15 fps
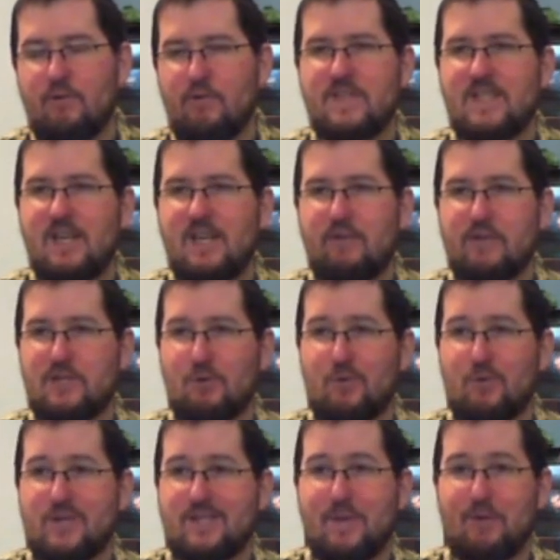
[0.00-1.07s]
know if he's telling
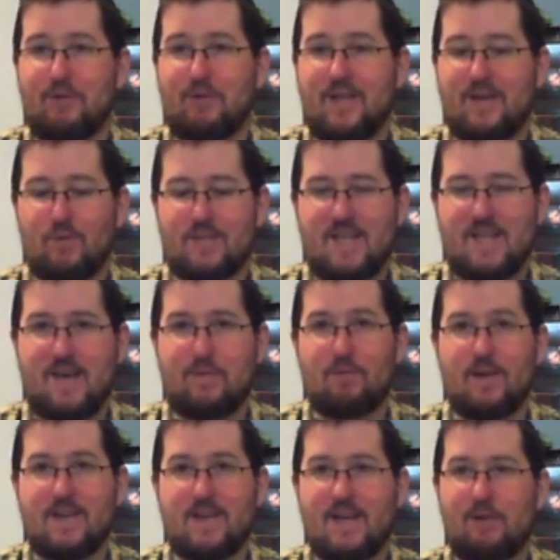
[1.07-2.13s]
stories about, what's happening
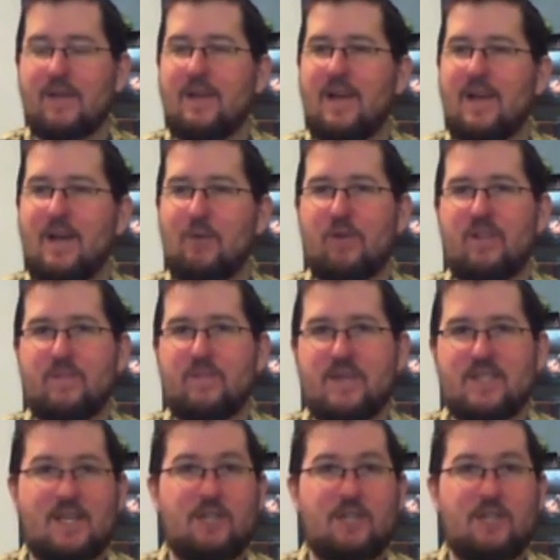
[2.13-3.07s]
right now. One of them is the